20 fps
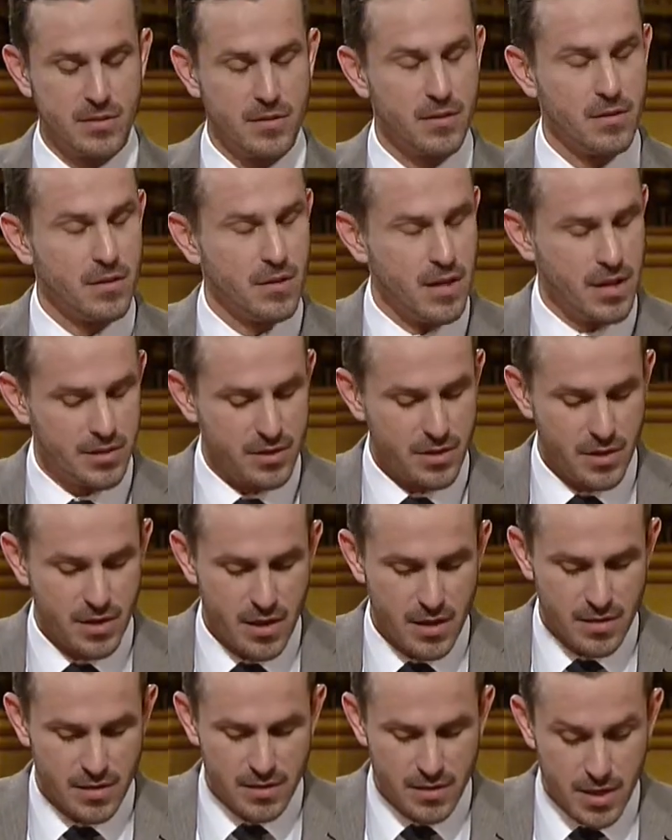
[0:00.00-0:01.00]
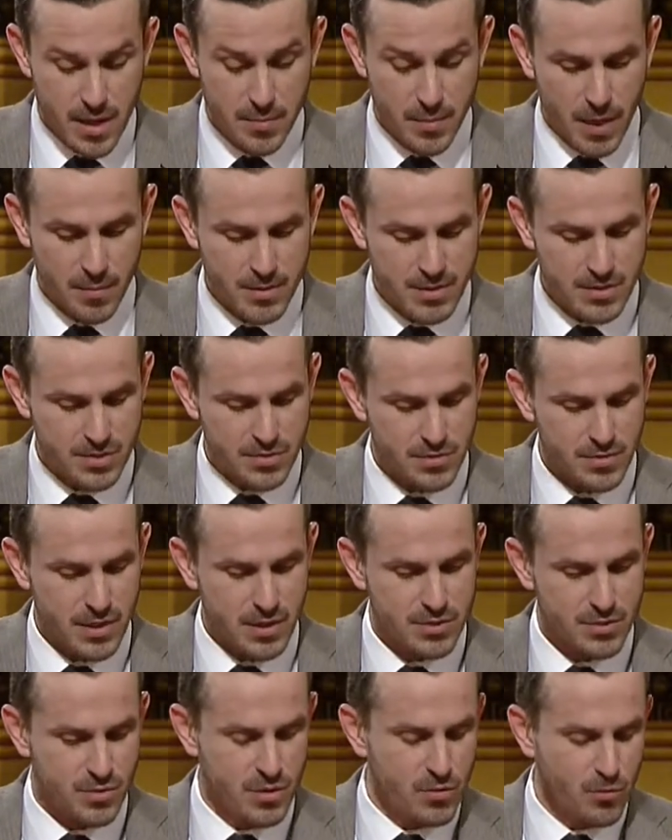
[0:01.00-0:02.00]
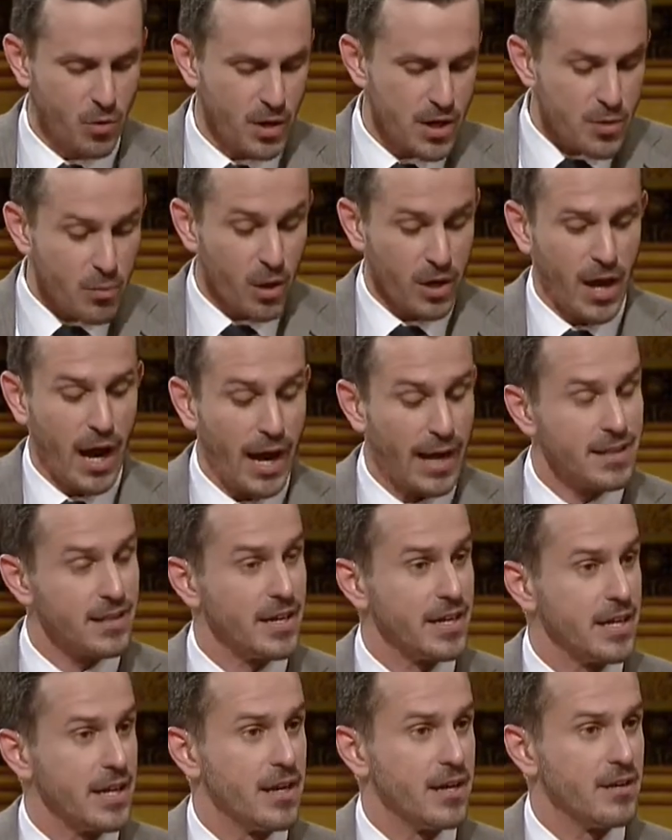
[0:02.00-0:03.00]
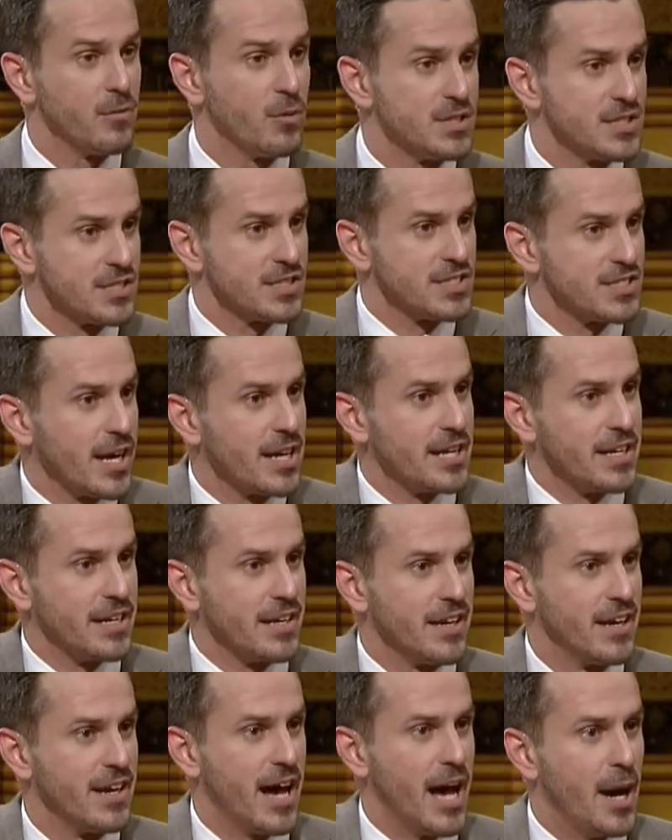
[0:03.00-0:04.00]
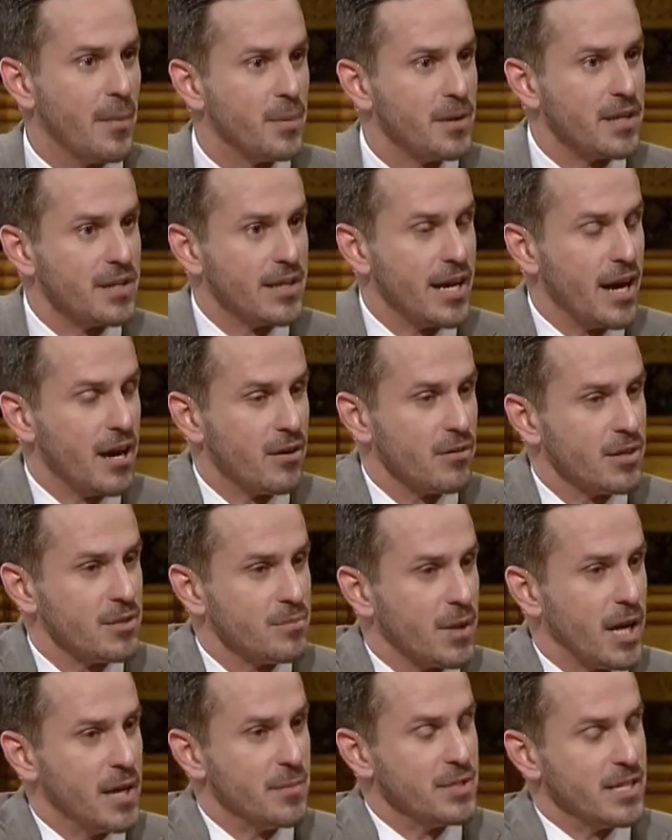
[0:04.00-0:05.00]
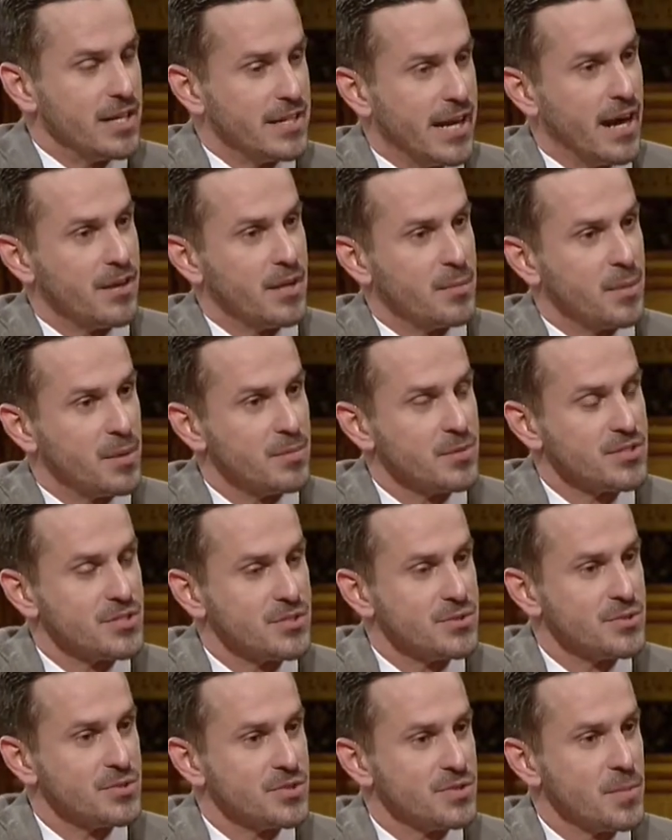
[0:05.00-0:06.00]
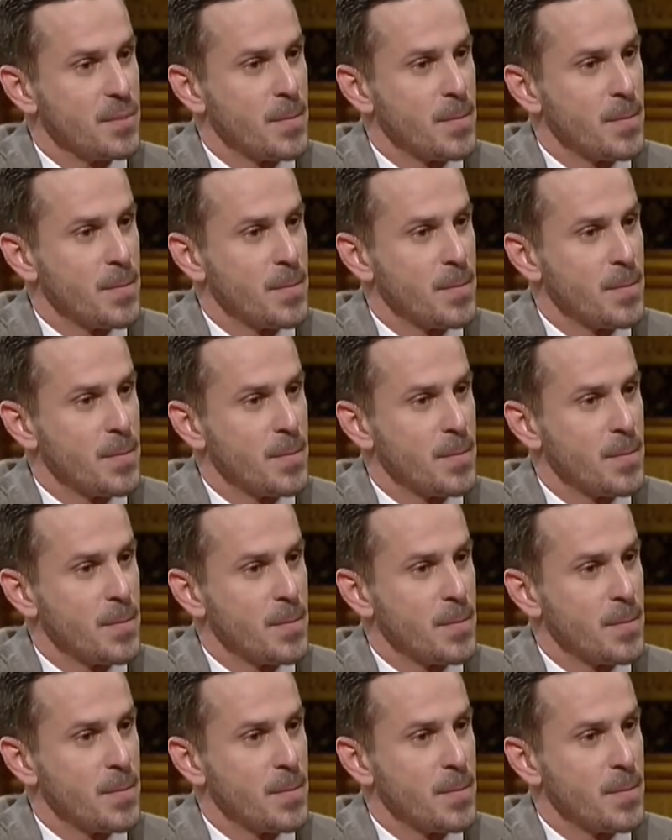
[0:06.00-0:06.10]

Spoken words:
and the upcoming school year. What do you want to highlight? What's exciting happening now in Miami-Dade County Public Schools?